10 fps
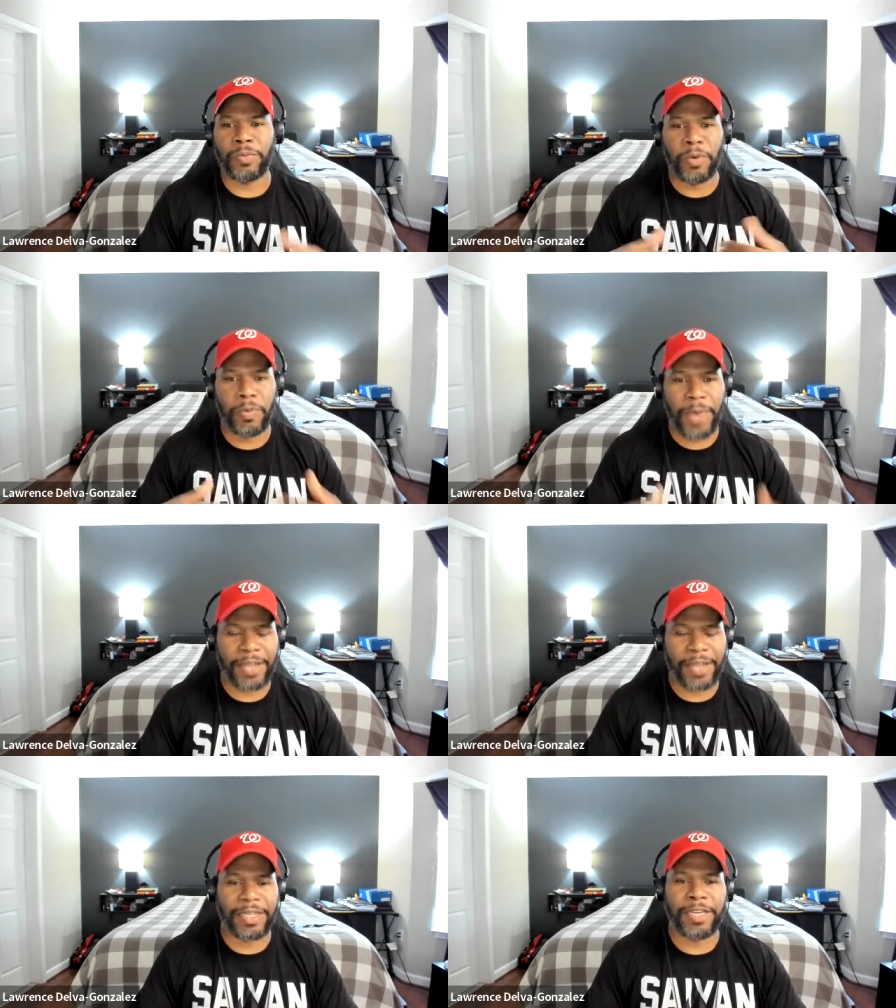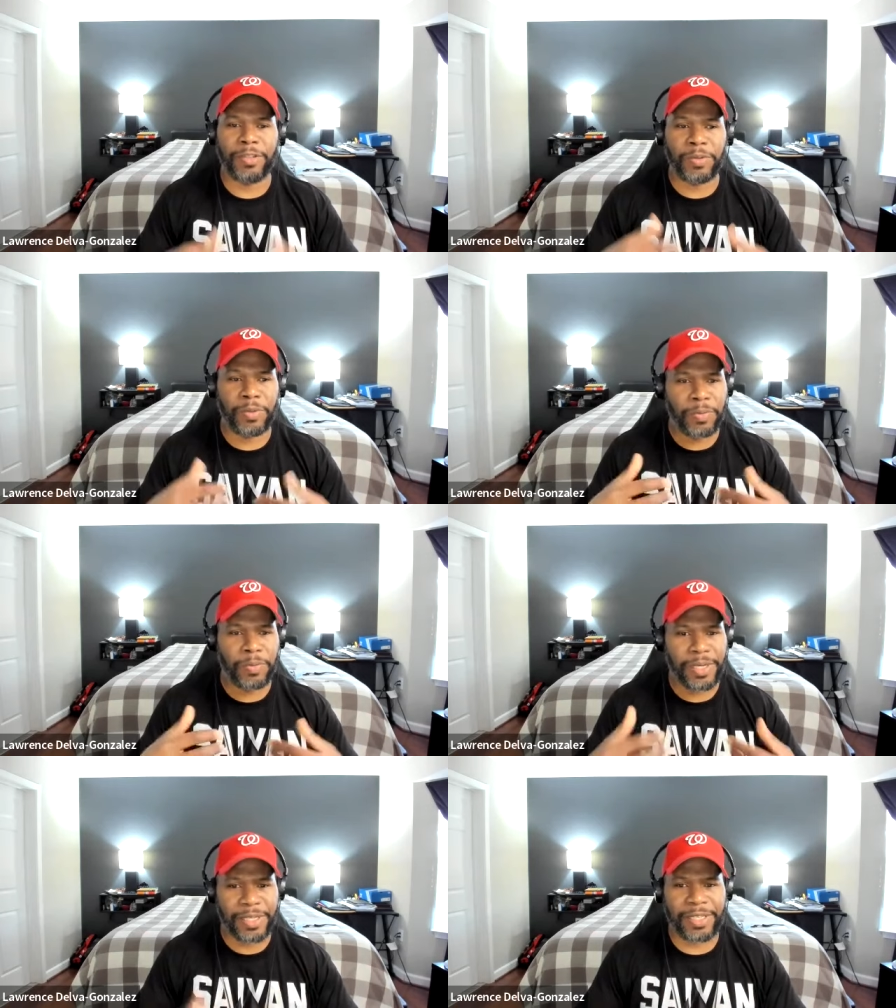morality, through
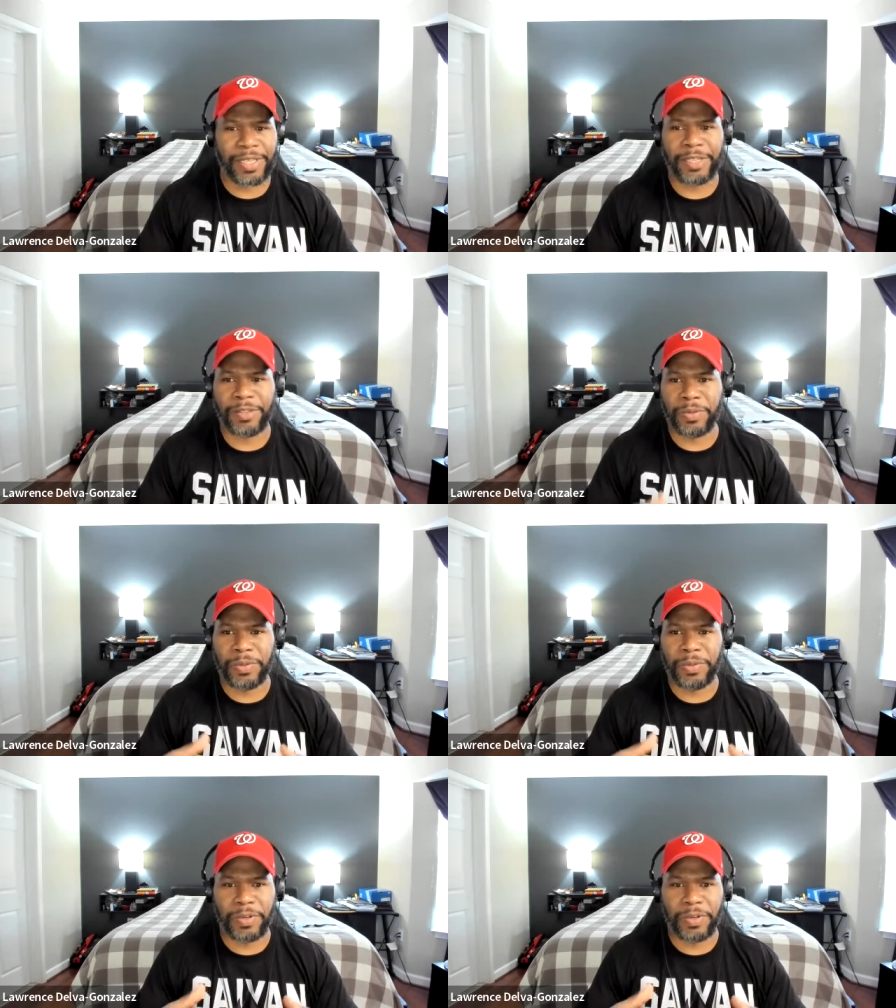religion, through,